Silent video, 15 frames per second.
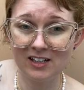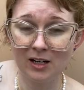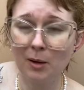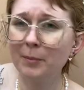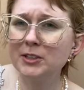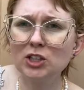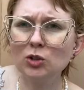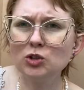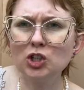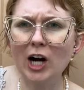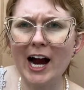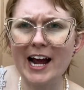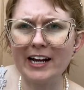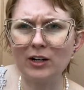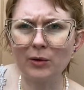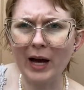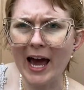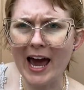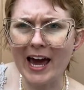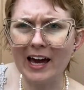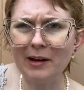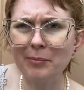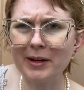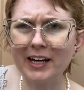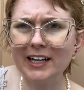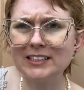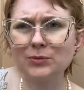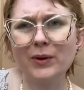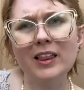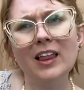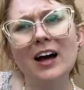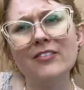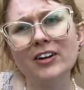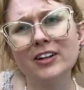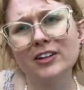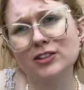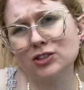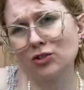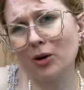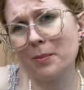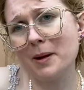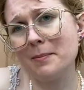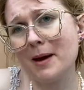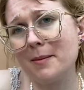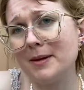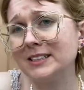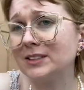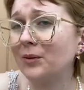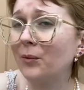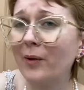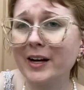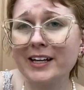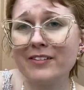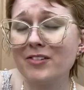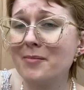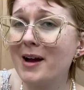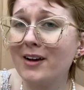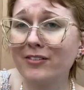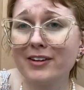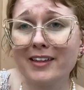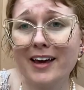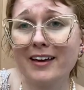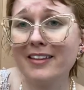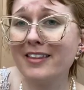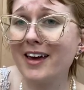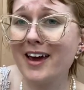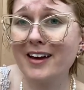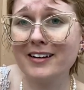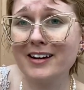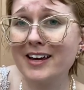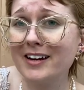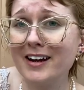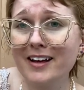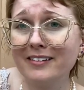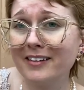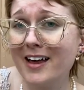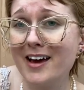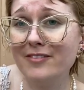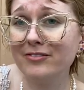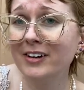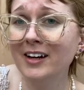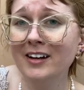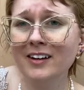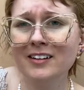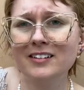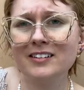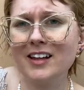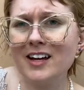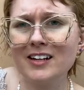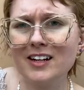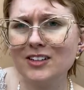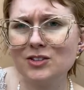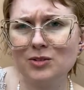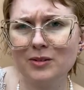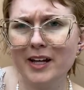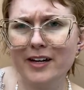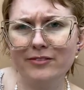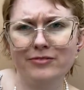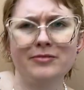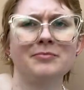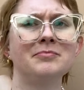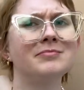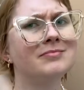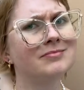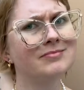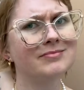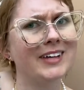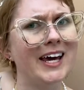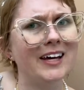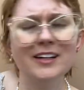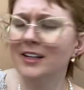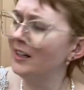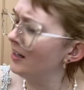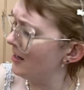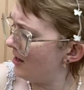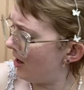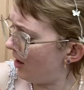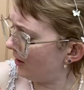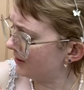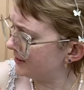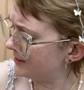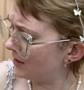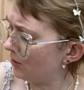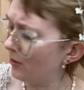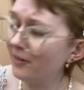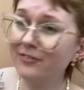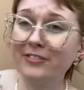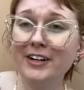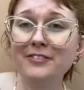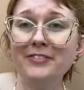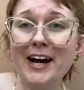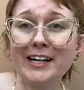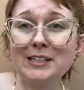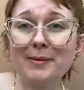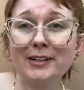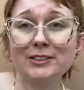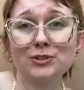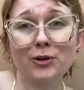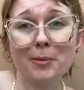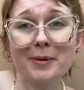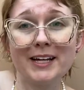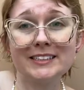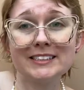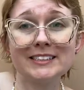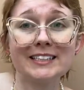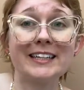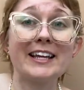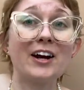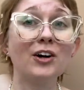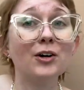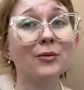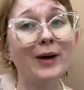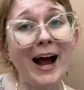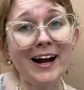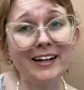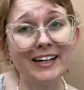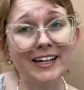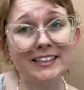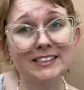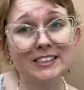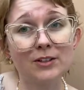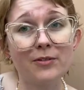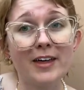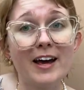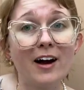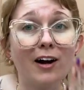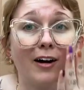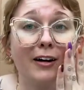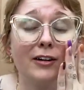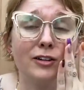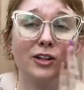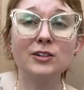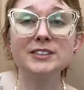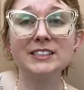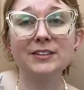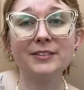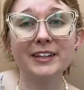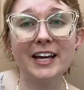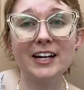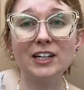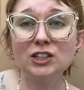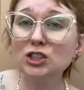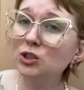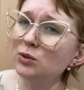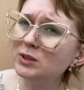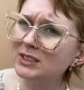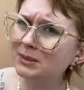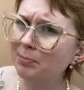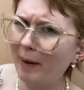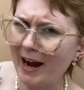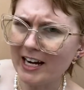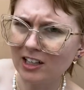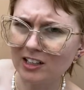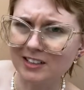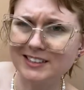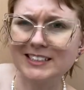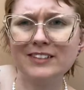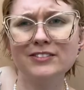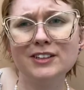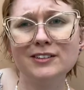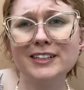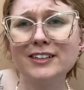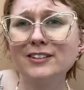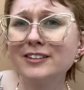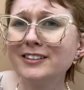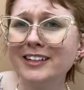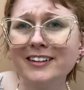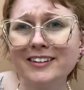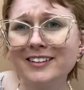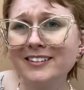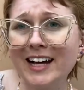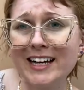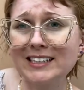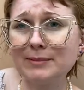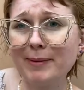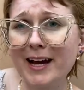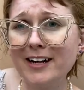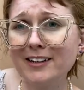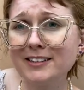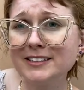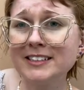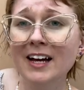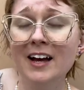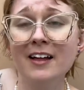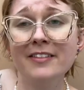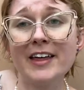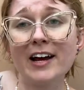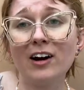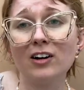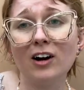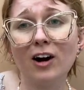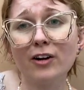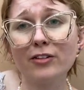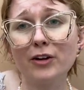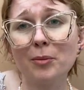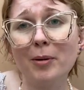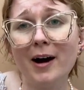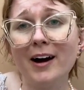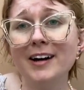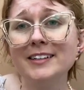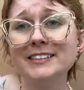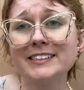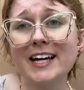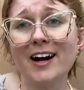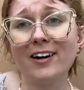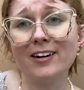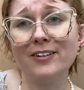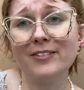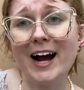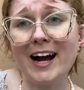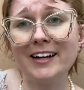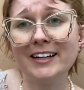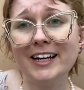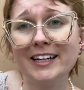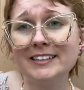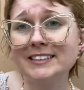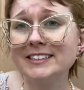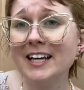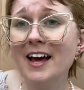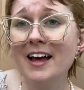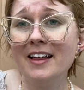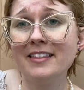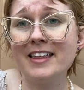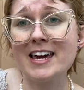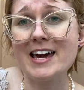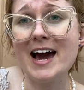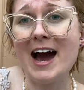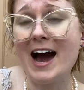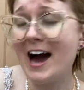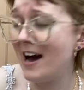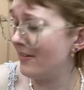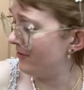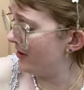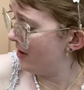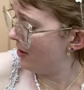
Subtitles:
But don't try it, okay? Because we love our little scorpion babies and we want to give them everything they need and live. They need to live. Also, fun fact about scorpions is that they are arachnids, so they are closely related to spiders. Even though they look nothing like spiders, they are arthropods, they are arachnids. They have